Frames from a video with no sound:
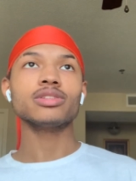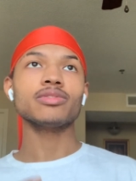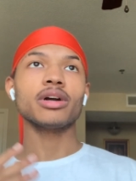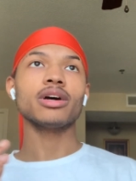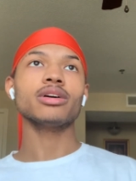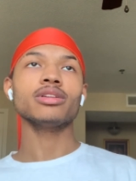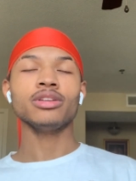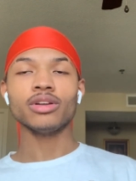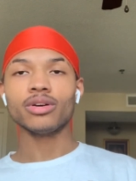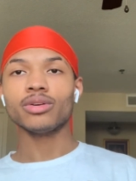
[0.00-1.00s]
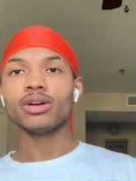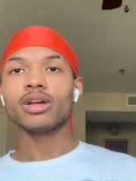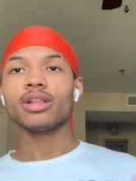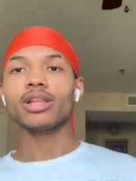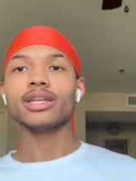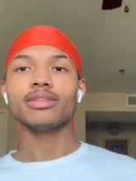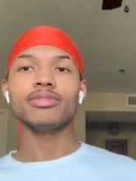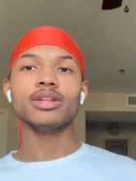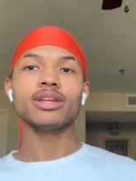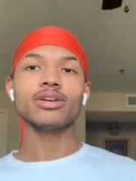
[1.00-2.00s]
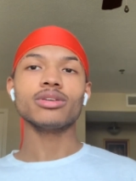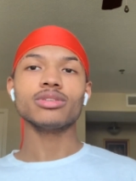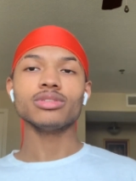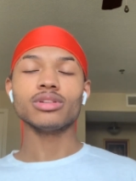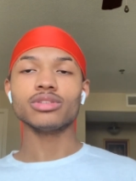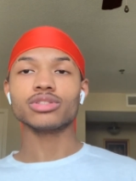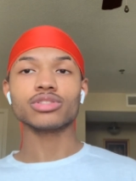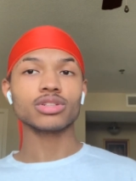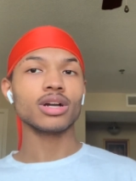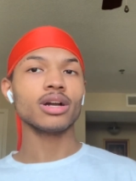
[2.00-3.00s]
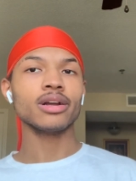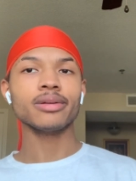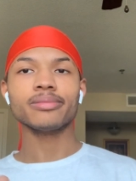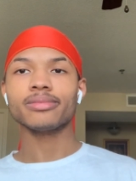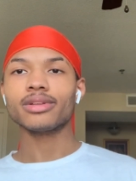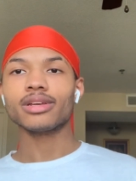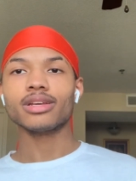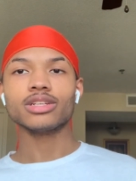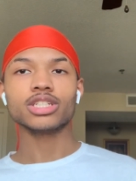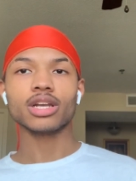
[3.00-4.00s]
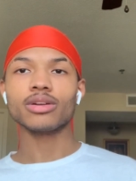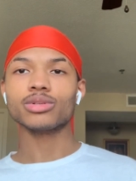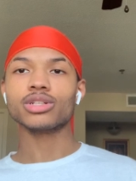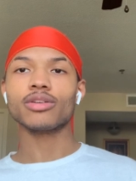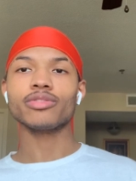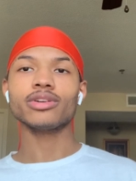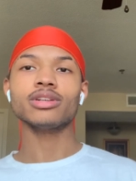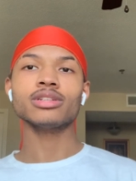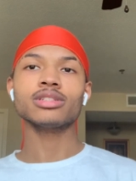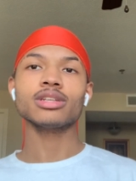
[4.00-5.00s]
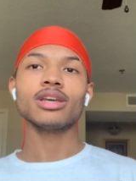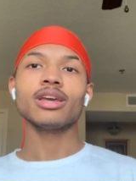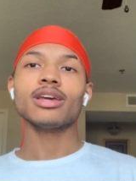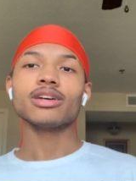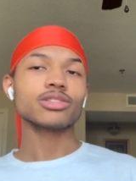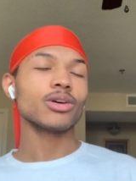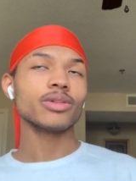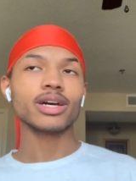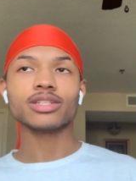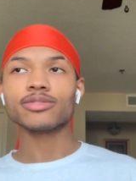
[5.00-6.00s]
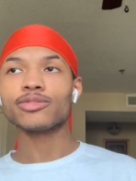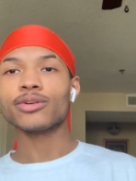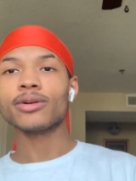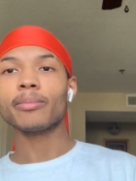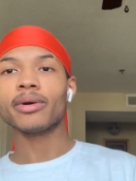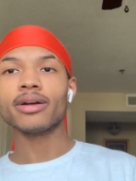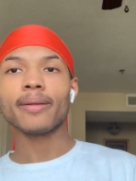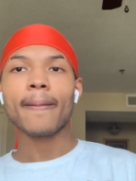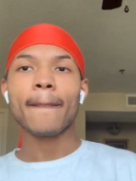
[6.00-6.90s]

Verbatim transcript: You got, you know, like the video, you know, subscribe, share with your friends. That's all I ask for. But